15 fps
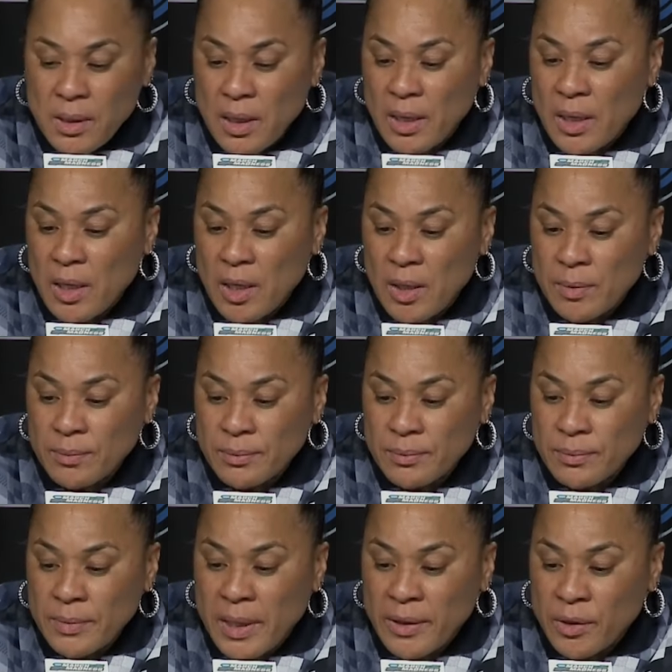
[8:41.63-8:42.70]

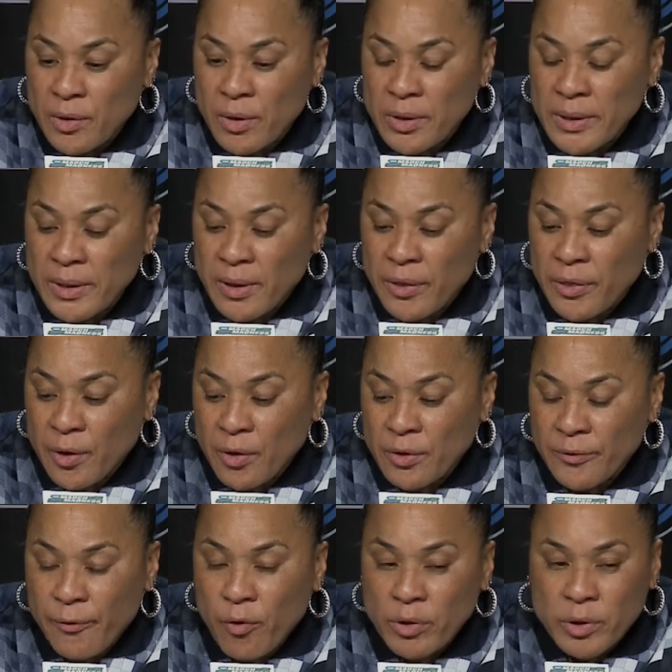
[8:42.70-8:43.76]
I thought in the third
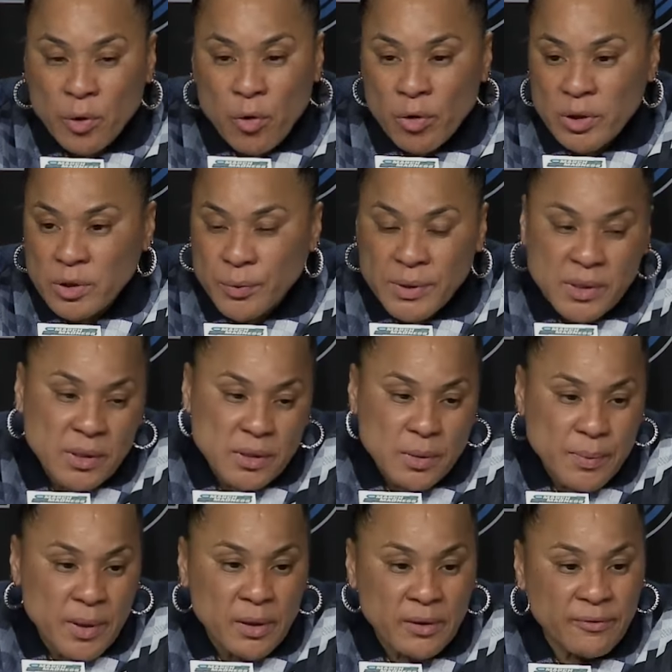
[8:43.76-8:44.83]
and fourth quarters we took
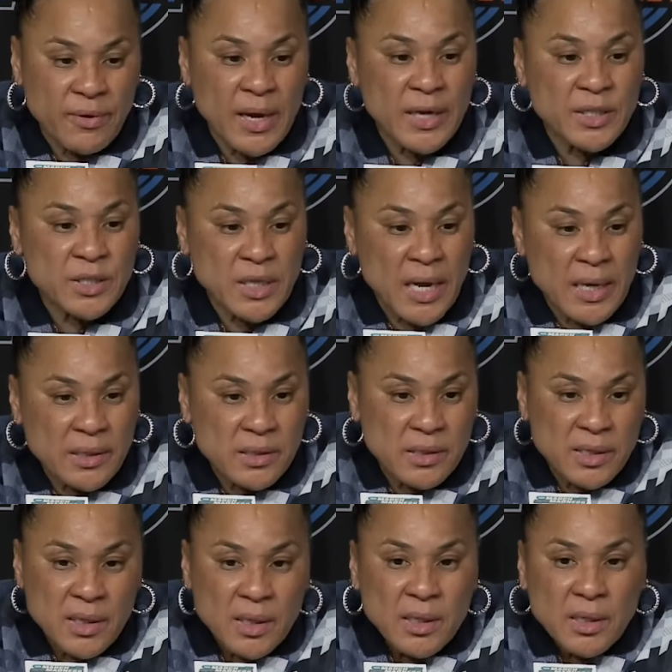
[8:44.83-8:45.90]
some ill-advised shots.